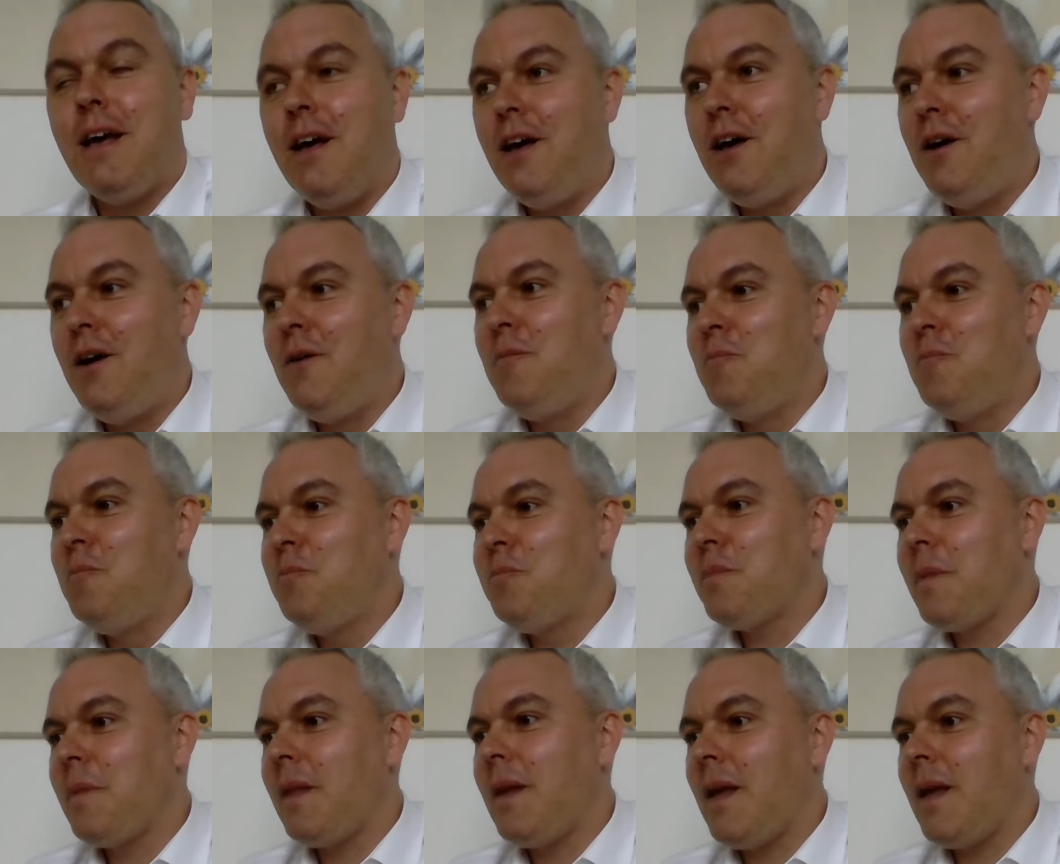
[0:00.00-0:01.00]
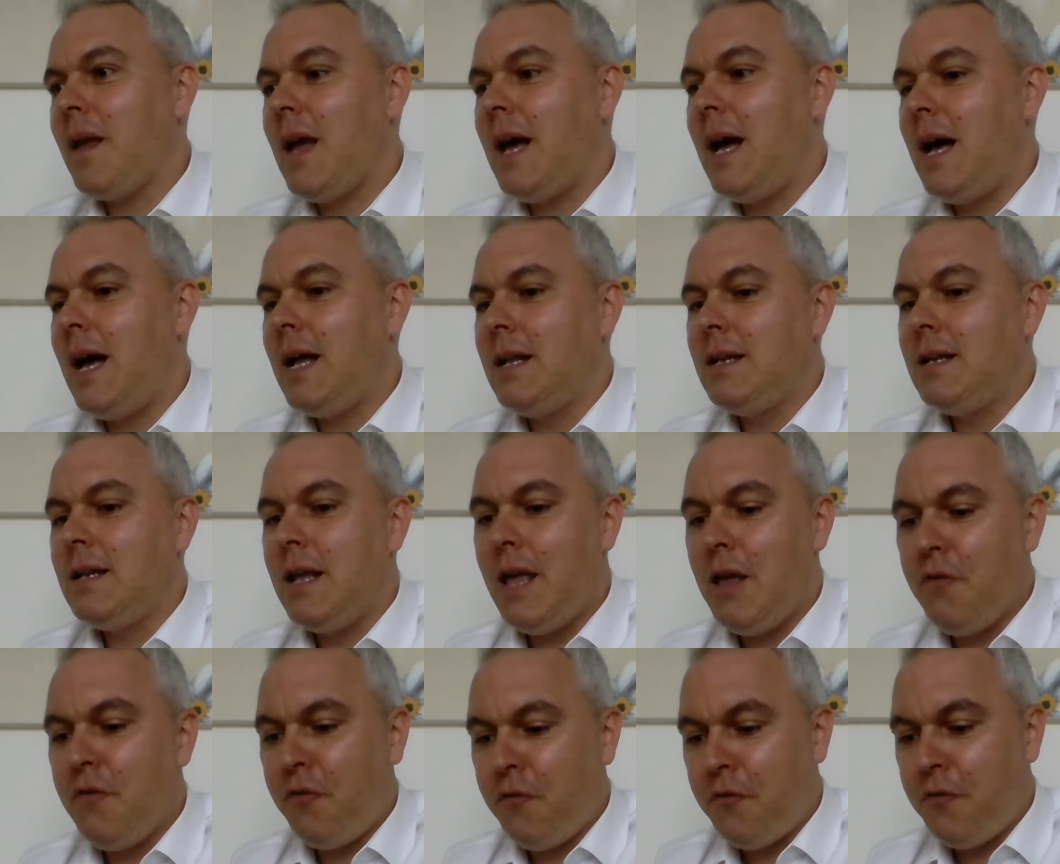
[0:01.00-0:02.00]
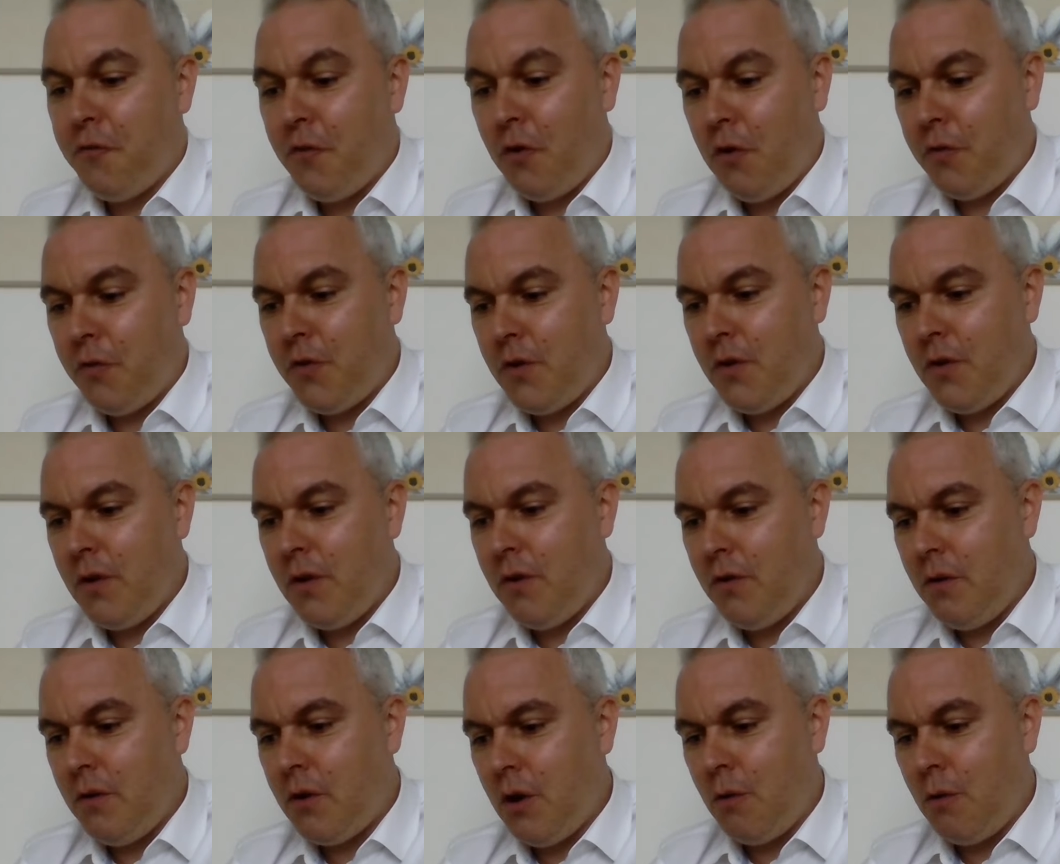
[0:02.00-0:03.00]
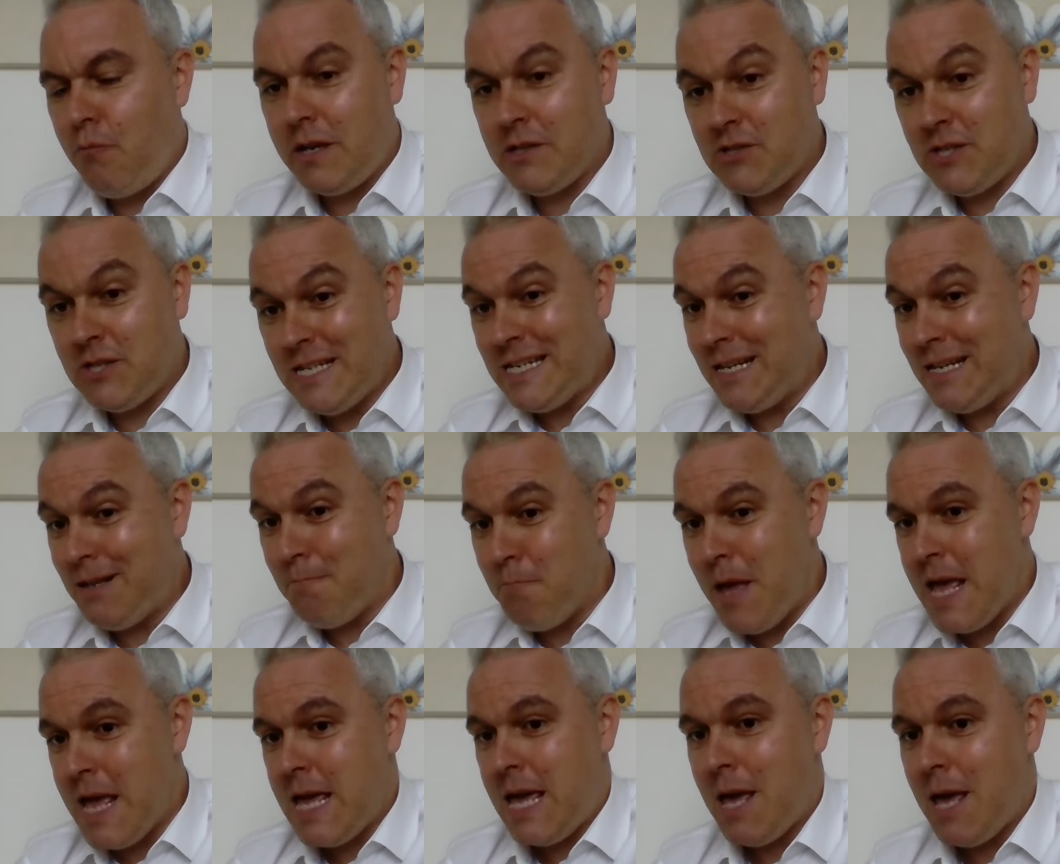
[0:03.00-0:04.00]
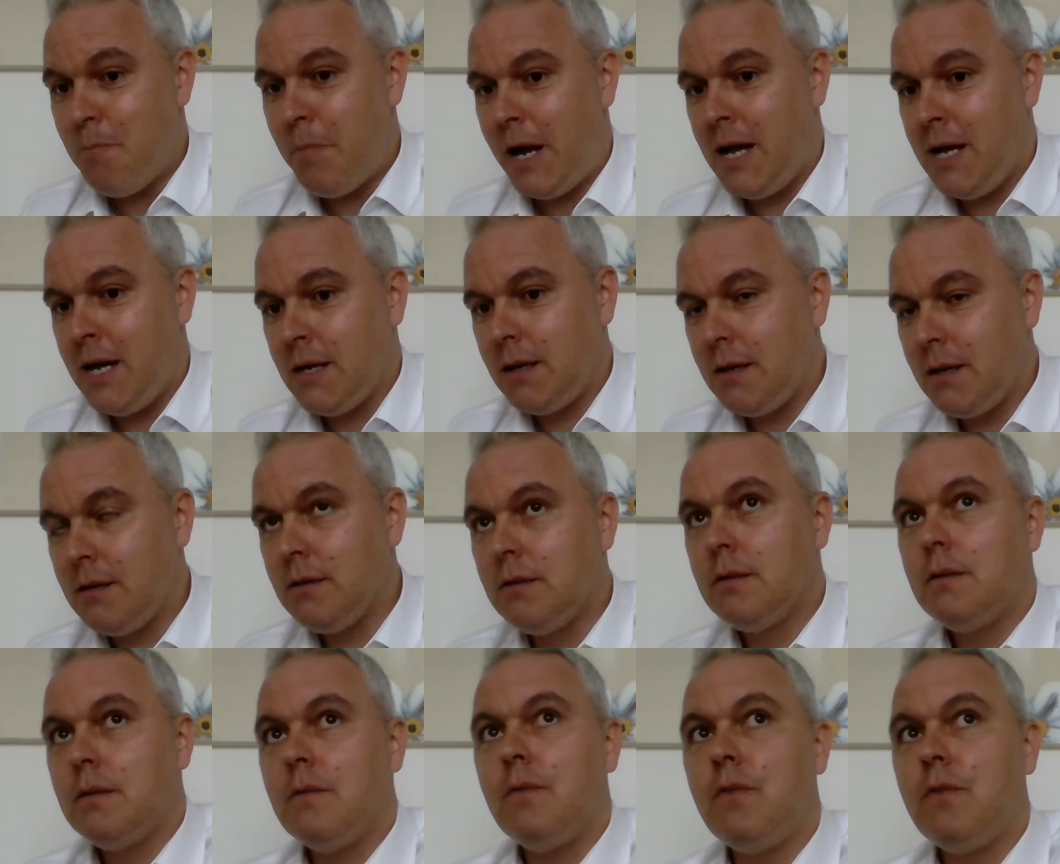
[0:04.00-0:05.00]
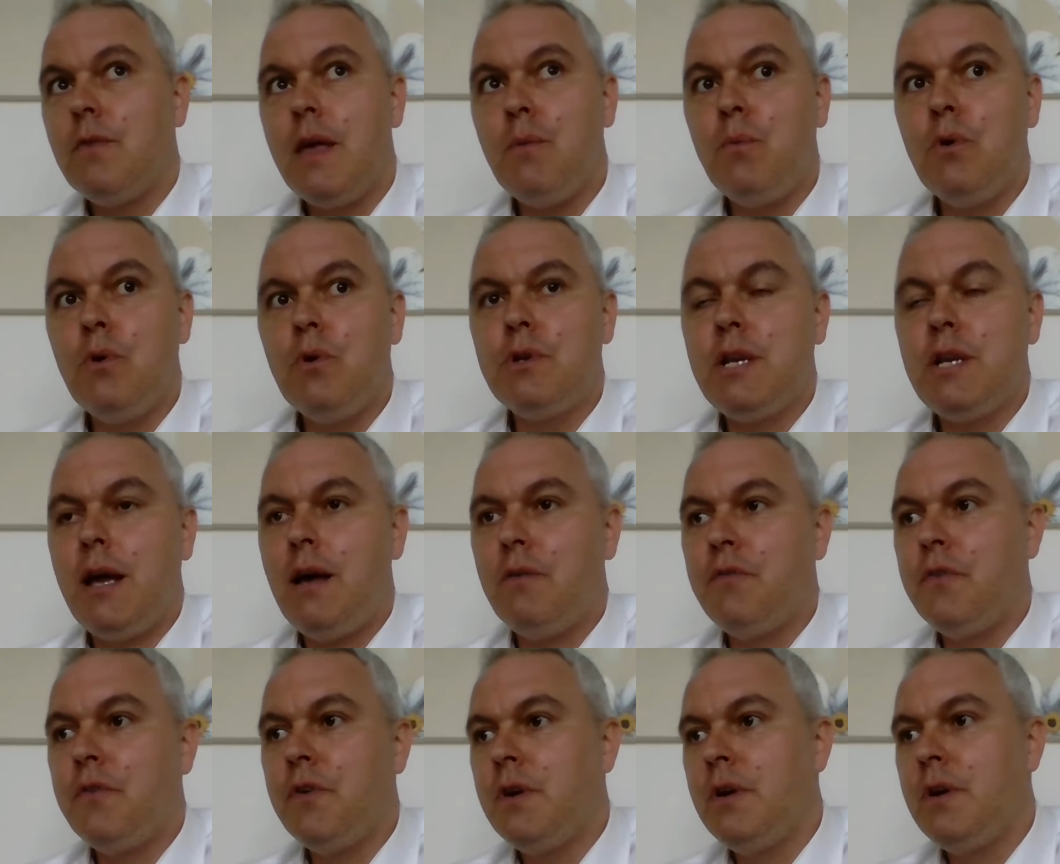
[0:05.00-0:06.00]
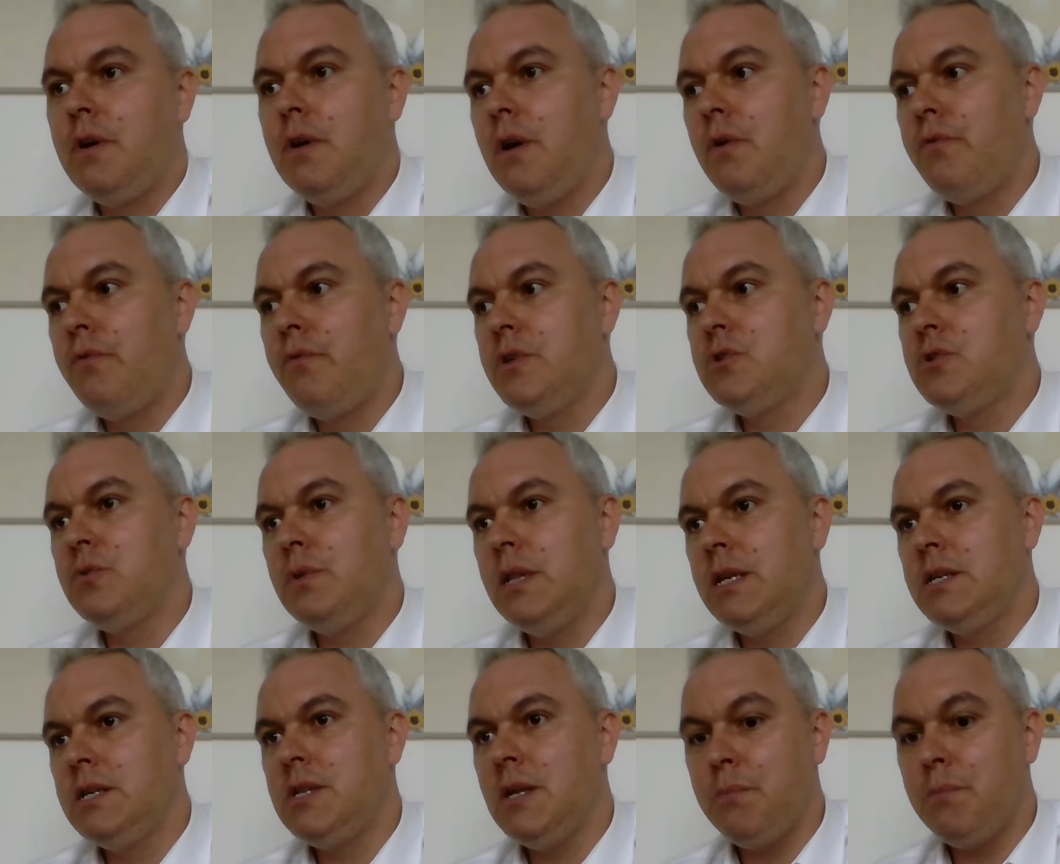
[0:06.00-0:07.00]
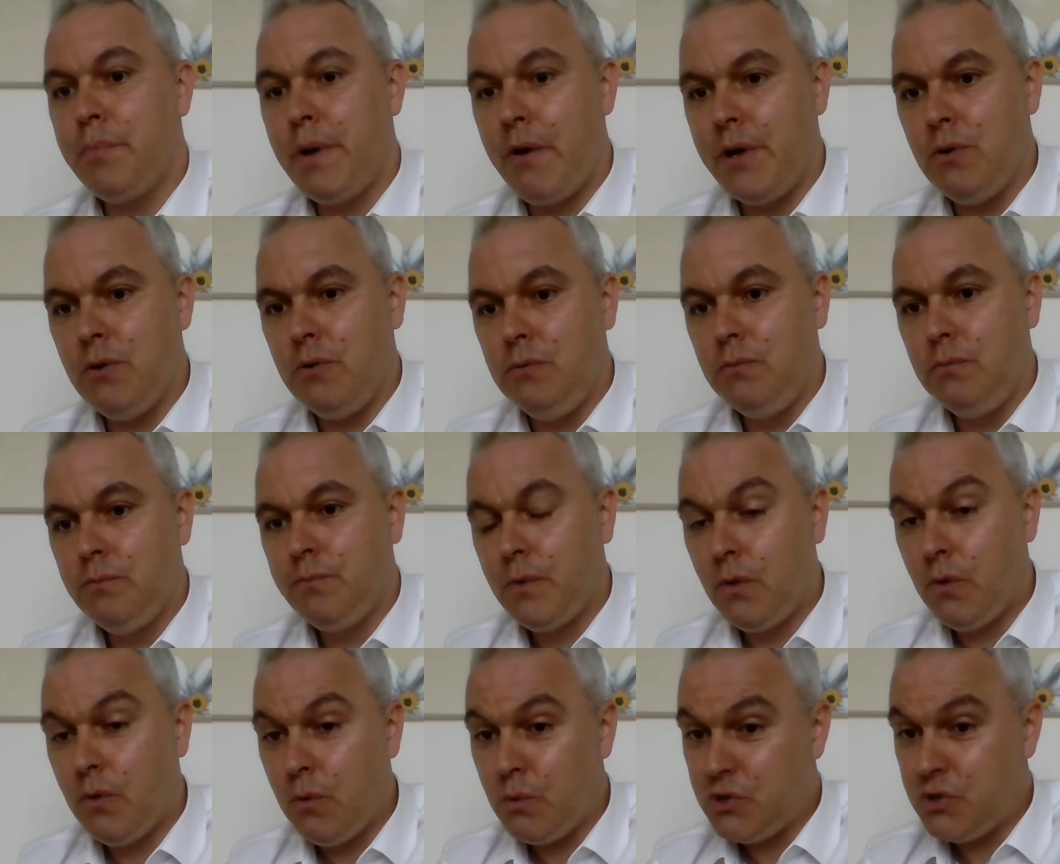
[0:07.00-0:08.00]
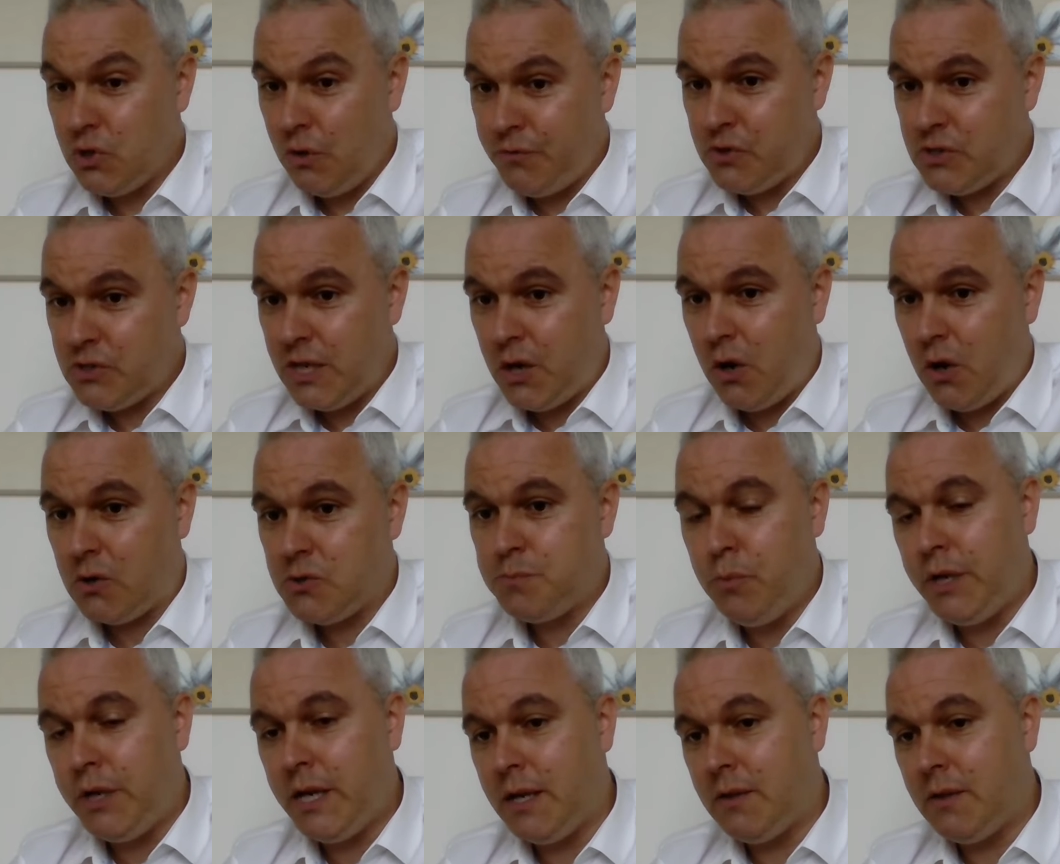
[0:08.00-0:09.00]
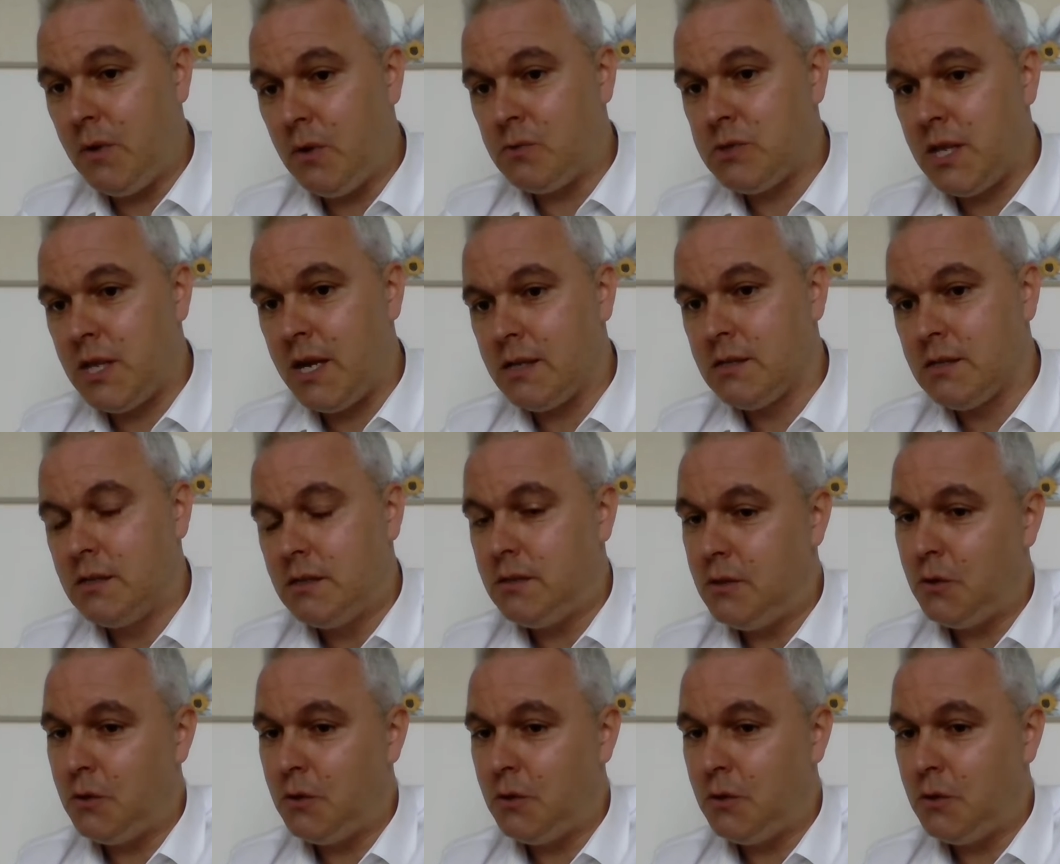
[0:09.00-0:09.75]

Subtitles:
And if for the comrades that didn't make it back, they would have a ritualistic burial, which obviously cost money in those days.